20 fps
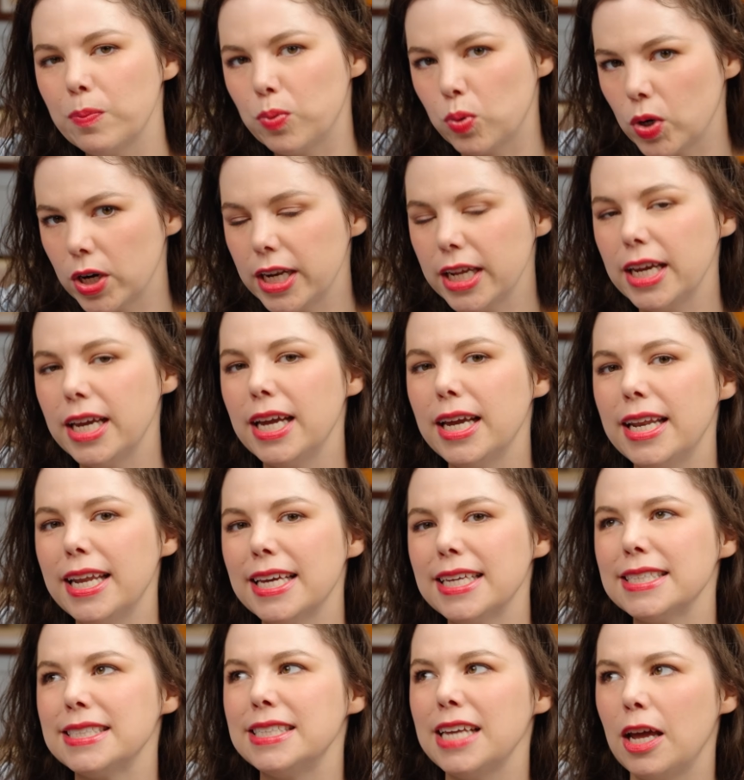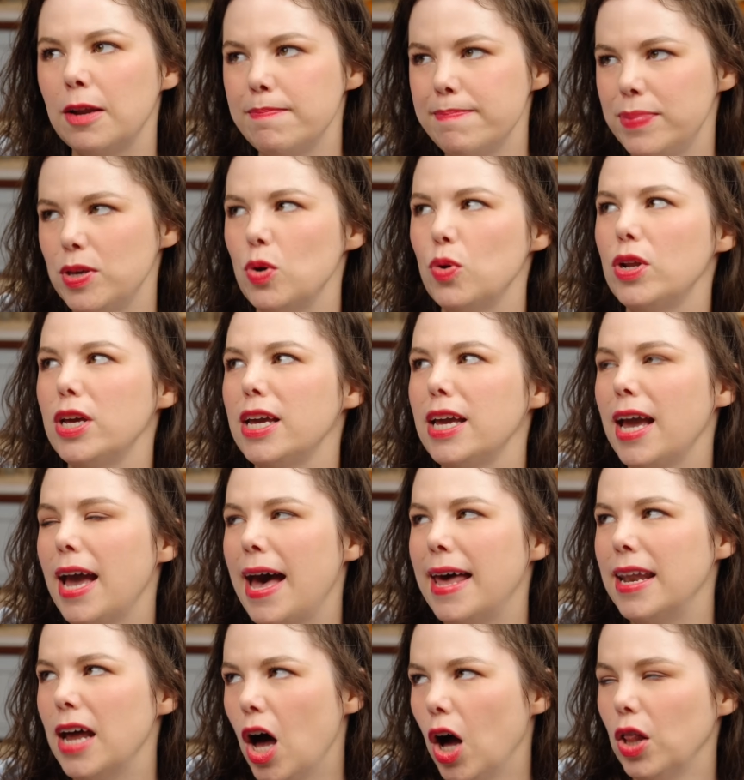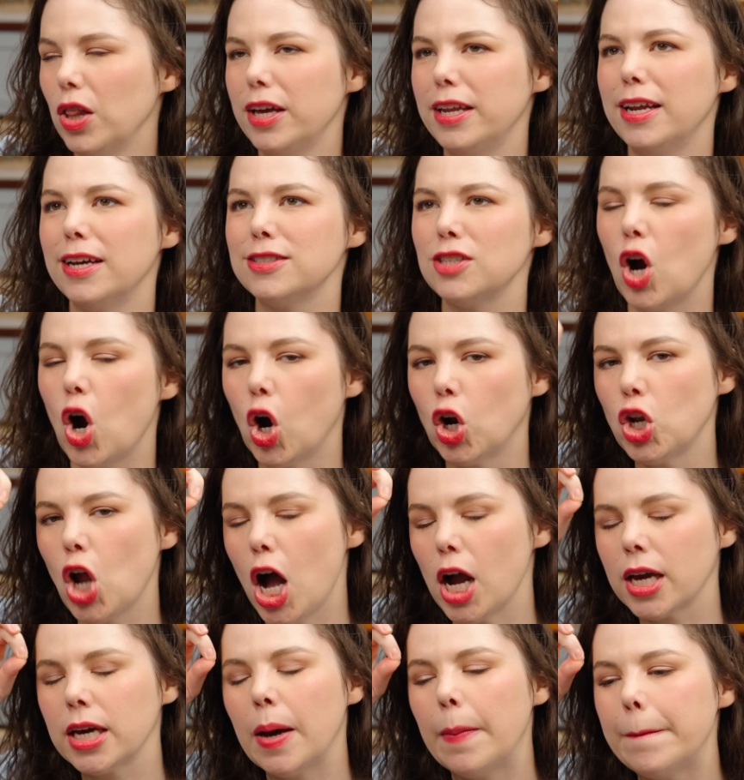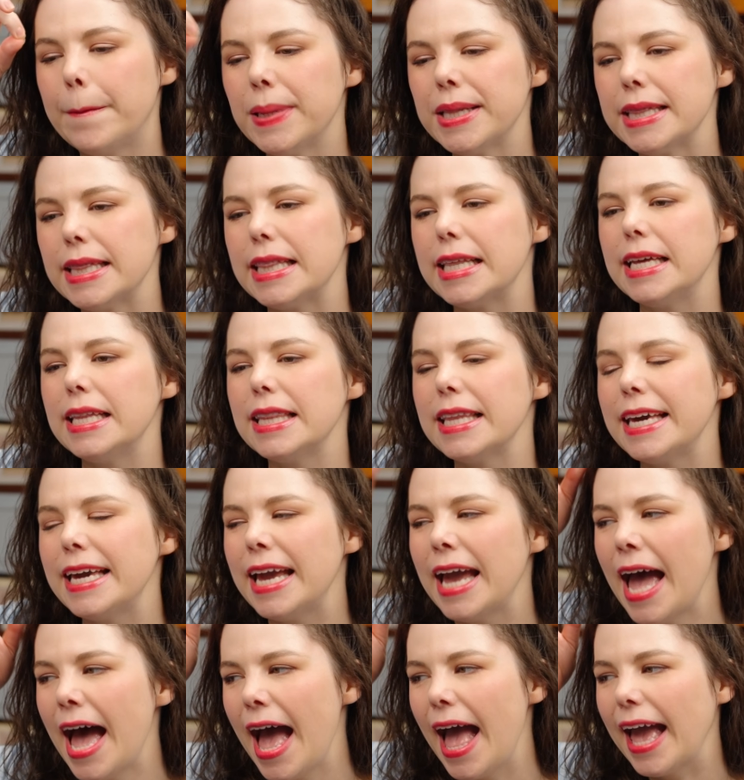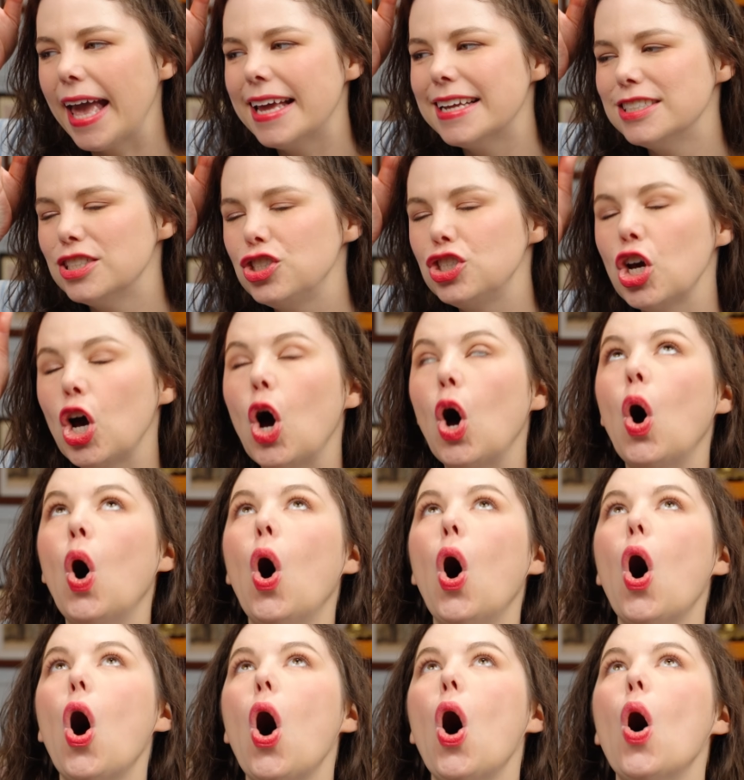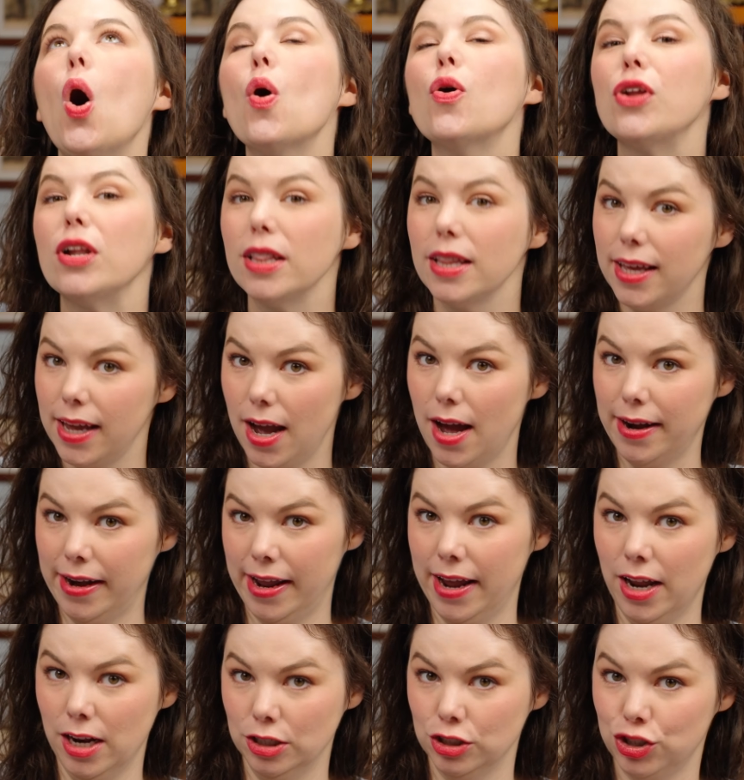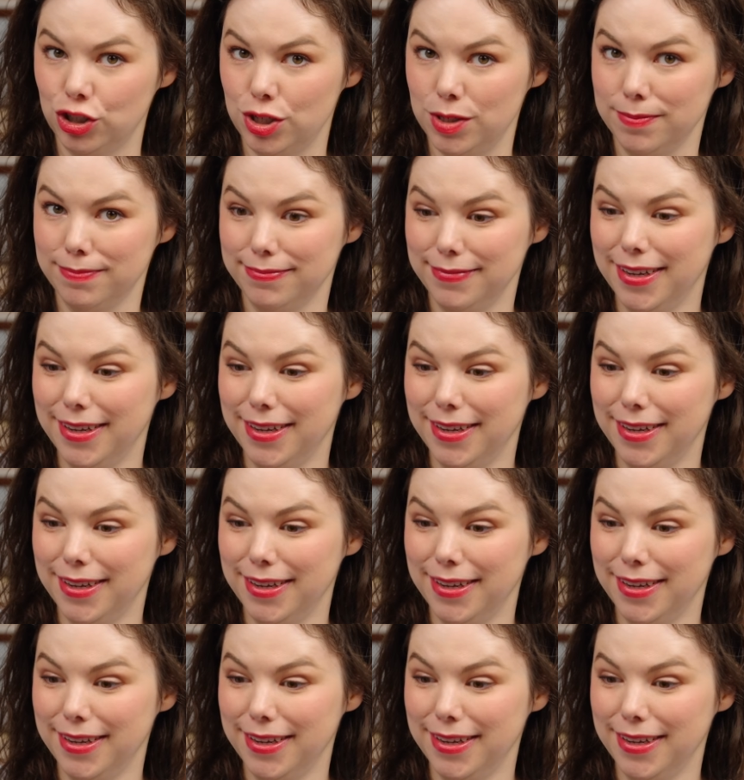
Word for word: prettiness and beauty and ugliness are not completely and totally unhinged,